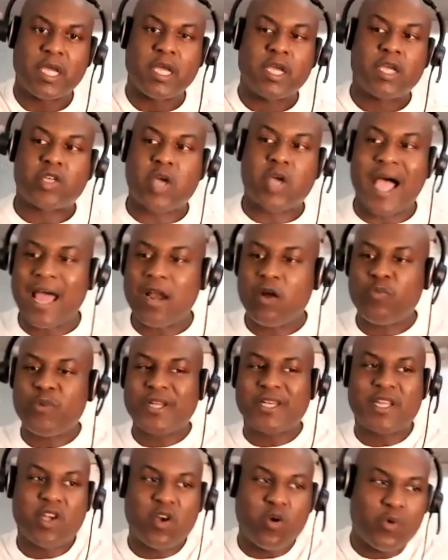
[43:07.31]
So how do we
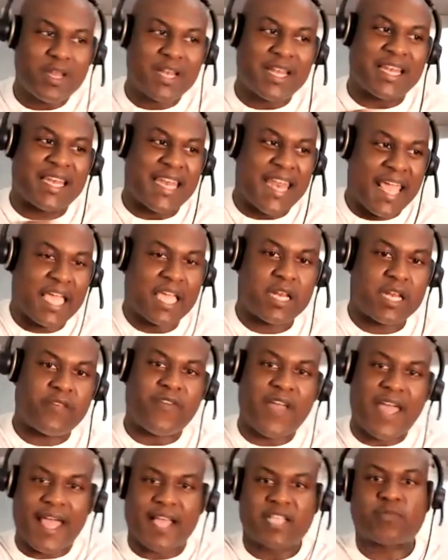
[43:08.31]
deal with negative
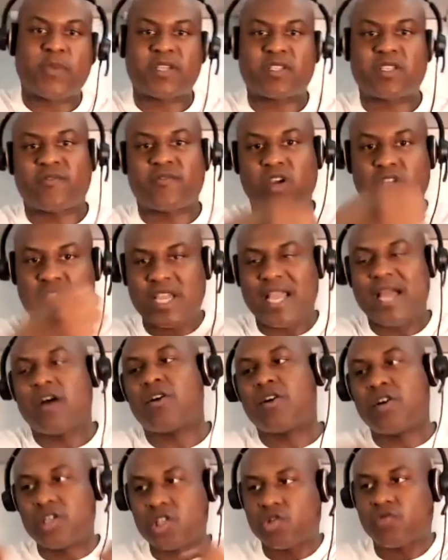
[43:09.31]
aspects of our
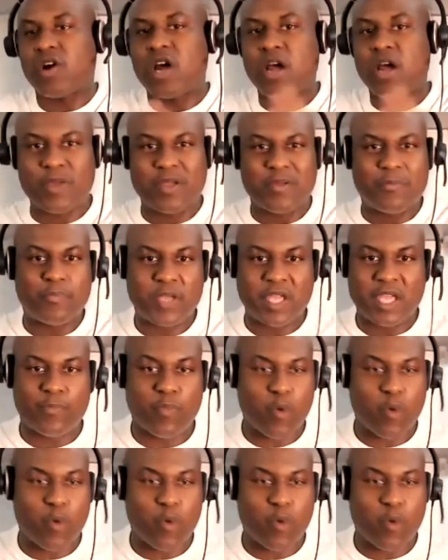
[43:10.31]
childhood trauma and people?